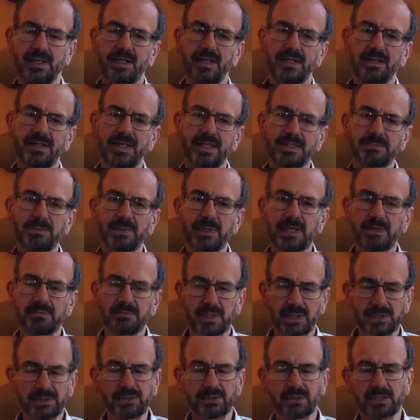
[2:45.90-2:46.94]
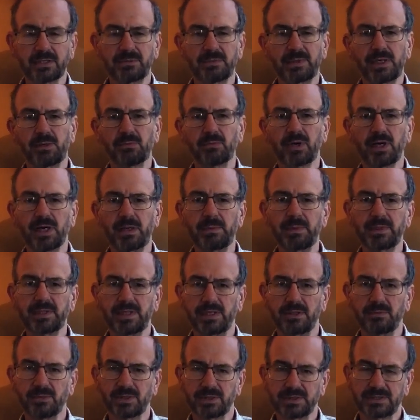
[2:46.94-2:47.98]
Let's begin by talking about why we
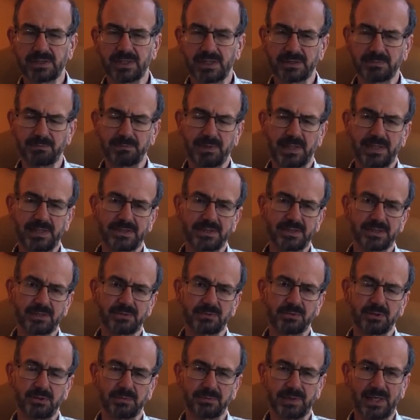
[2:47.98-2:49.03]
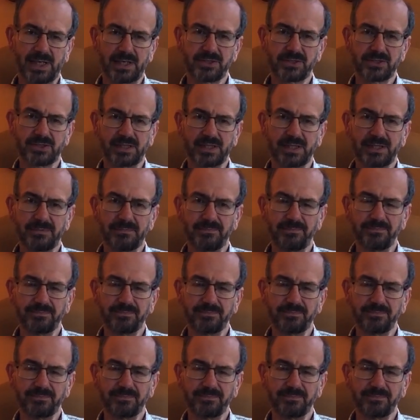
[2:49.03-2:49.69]
don't want our bees to swarm naturally.